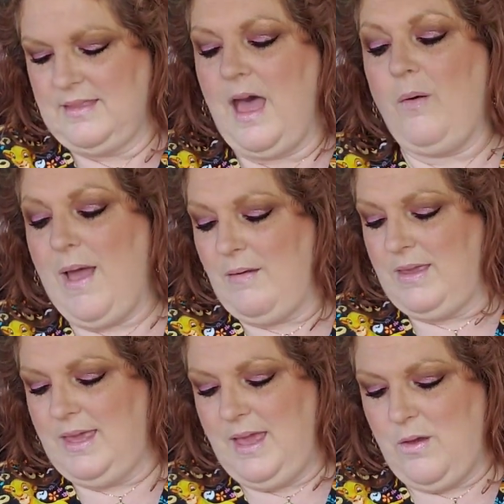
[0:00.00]
Oh, how
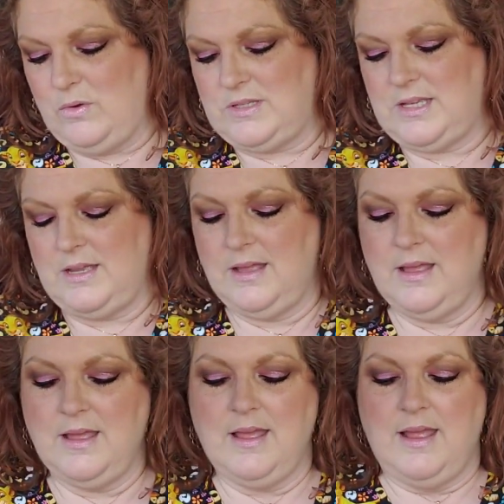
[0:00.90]
cute.
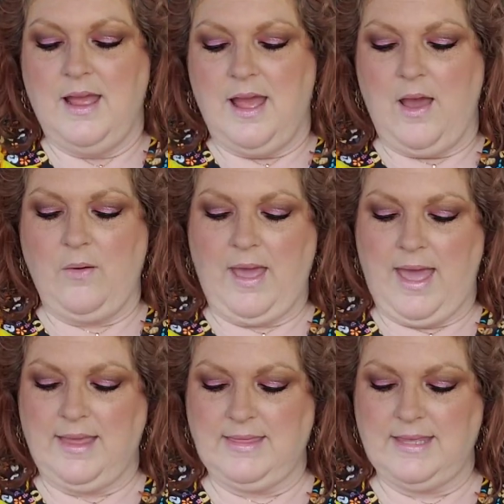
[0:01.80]

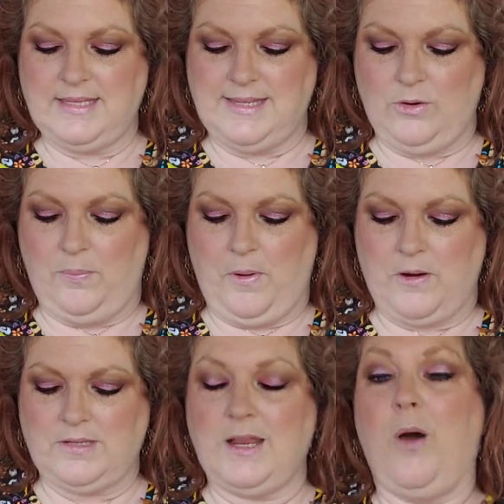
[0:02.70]
Okay, this little
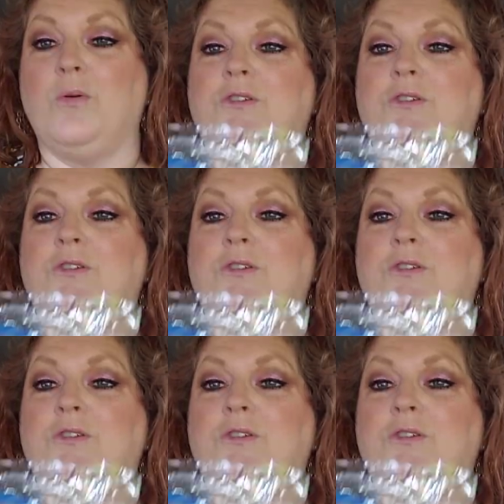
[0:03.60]
purse to hold